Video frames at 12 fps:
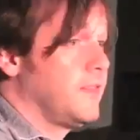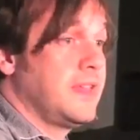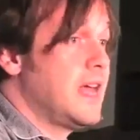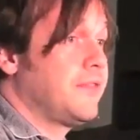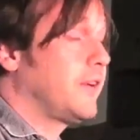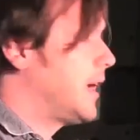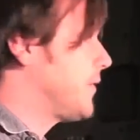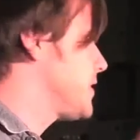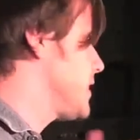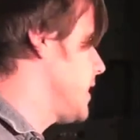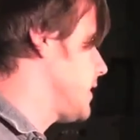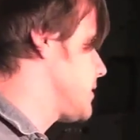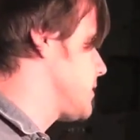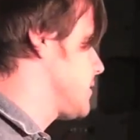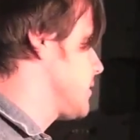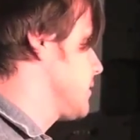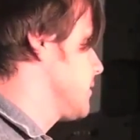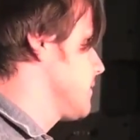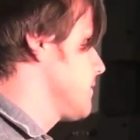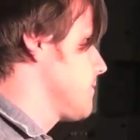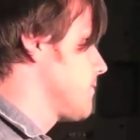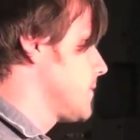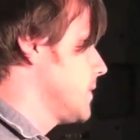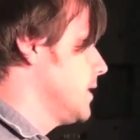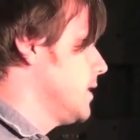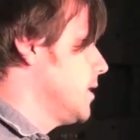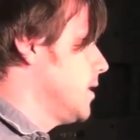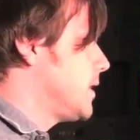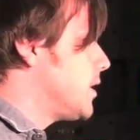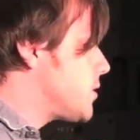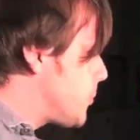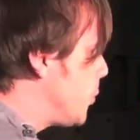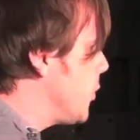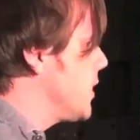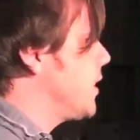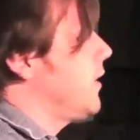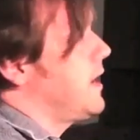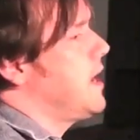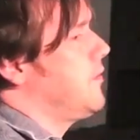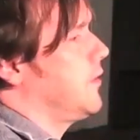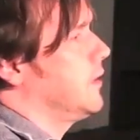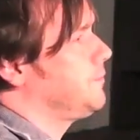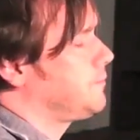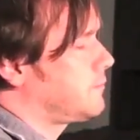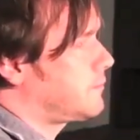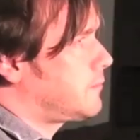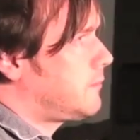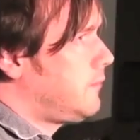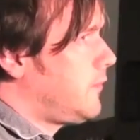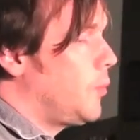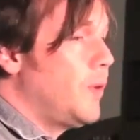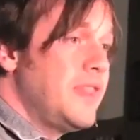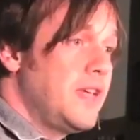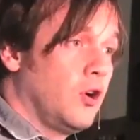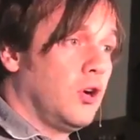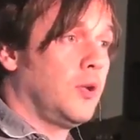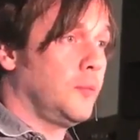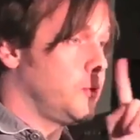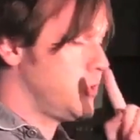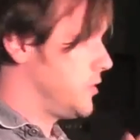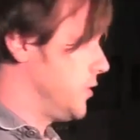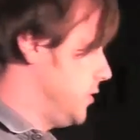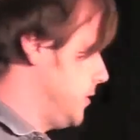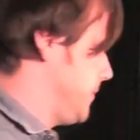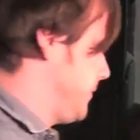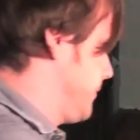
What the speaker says: They never have sex. There's a point, however, when they almost do.